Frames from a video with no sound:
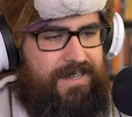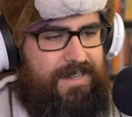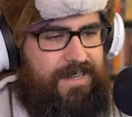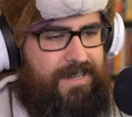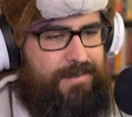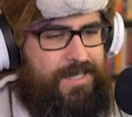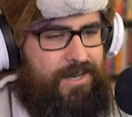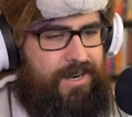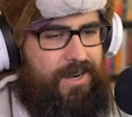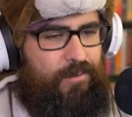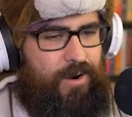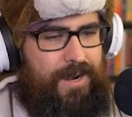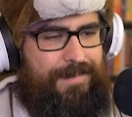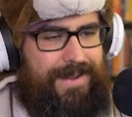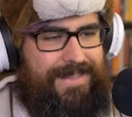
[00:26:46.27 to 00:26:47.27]
I'm starting to
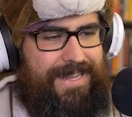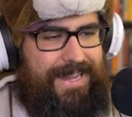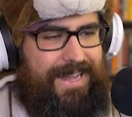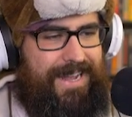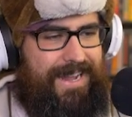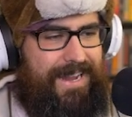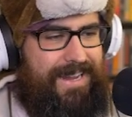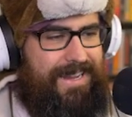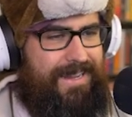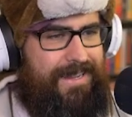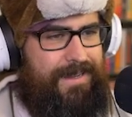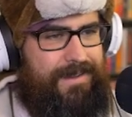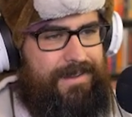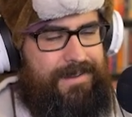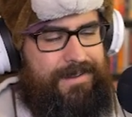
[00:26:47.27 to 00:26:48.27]
worry about that guy.
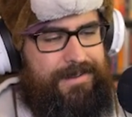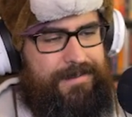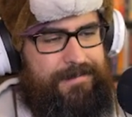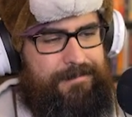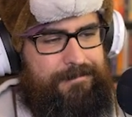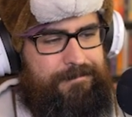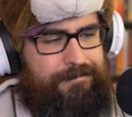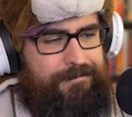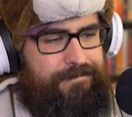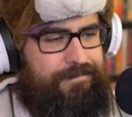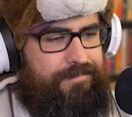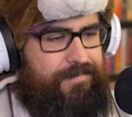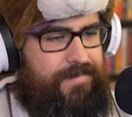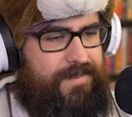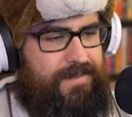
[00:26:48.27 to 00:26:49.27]

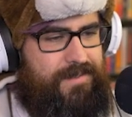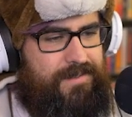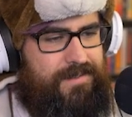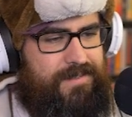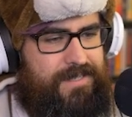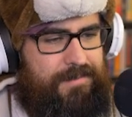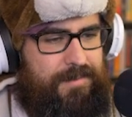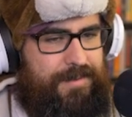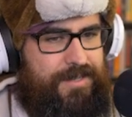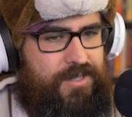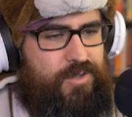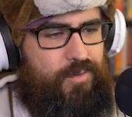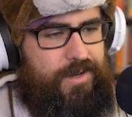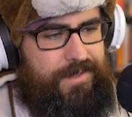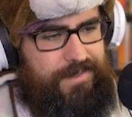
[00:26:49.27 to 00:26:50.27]
Hmm. Seem to be
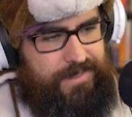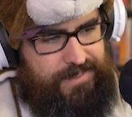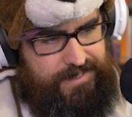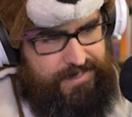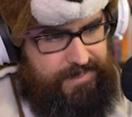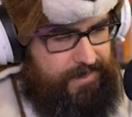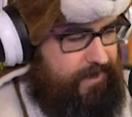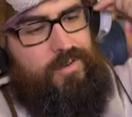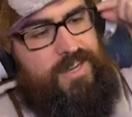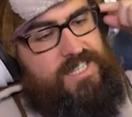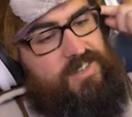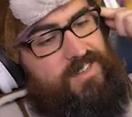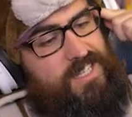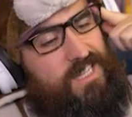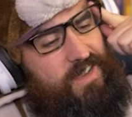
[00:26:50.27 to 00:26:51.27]
enjoying this. The rest
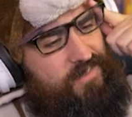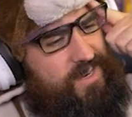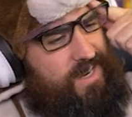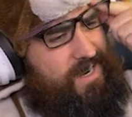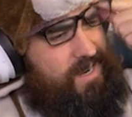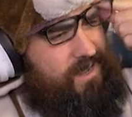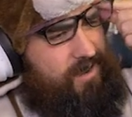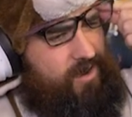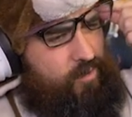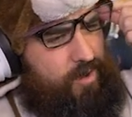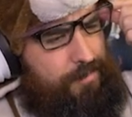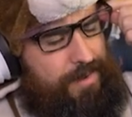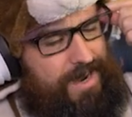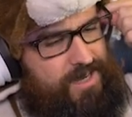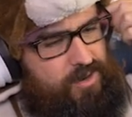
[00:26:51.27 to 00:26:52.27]
of us left the dining hall and
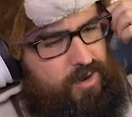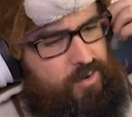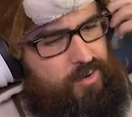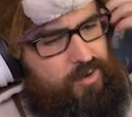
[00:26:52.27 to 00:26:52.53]
went back to our